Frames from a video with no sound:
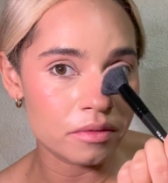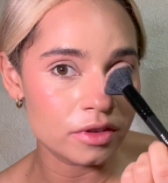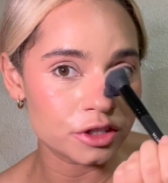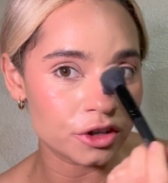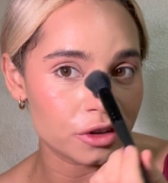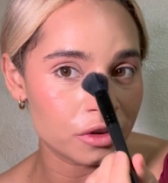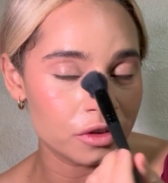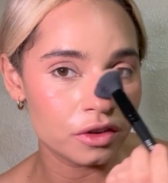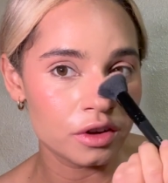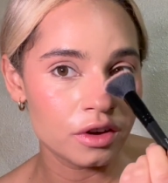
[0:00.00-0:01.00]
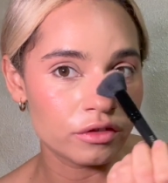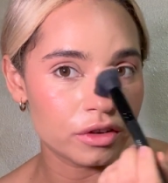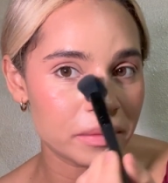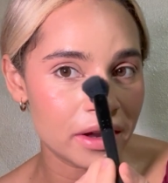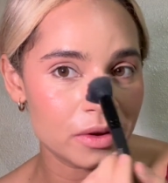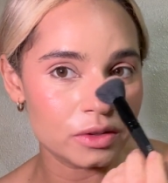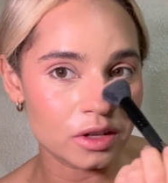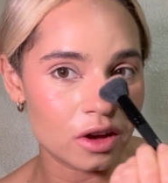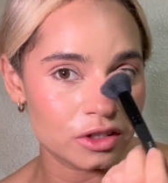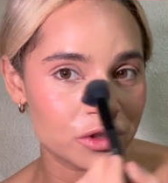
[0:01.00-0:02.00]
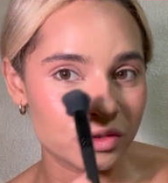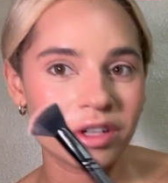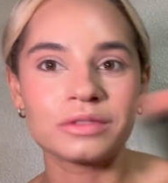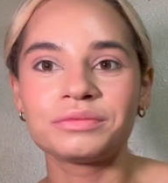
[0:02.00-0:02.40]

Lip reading: the circle from my nose contour.